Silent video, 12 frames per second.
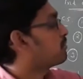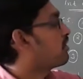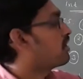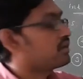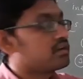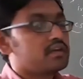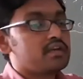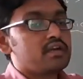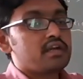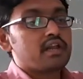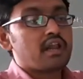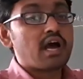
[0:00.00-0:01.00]
bound.
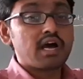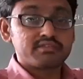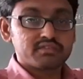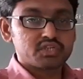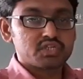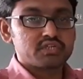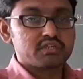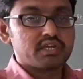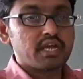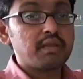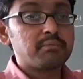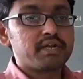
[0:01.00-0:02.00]
Last
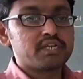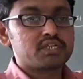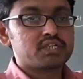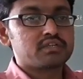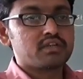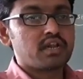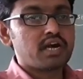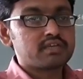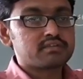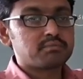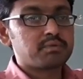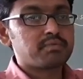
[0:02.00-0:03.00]
element,
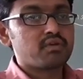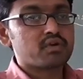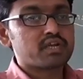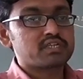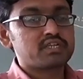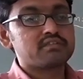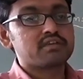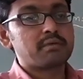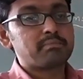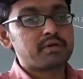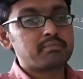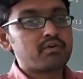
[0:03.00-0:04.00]
last memory location is
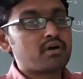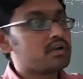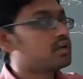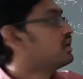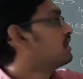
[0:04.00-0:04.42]
upper bound,